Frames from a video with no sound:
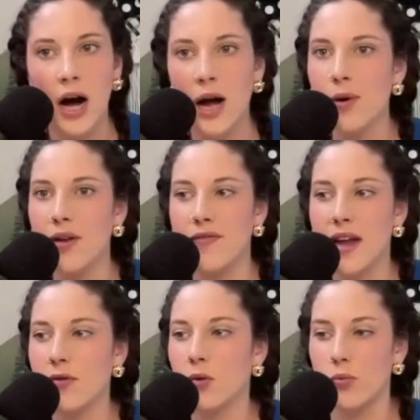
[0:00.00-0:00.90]
I would have
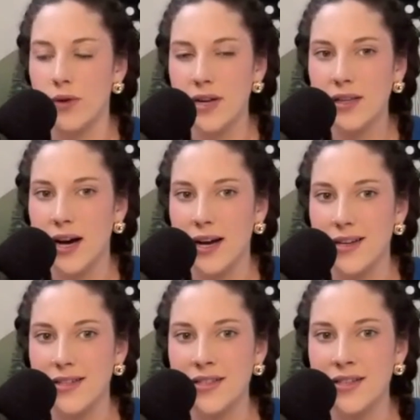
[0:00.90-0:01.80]
never
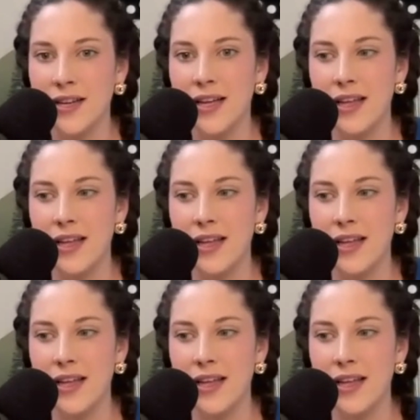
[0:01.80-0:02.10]
realized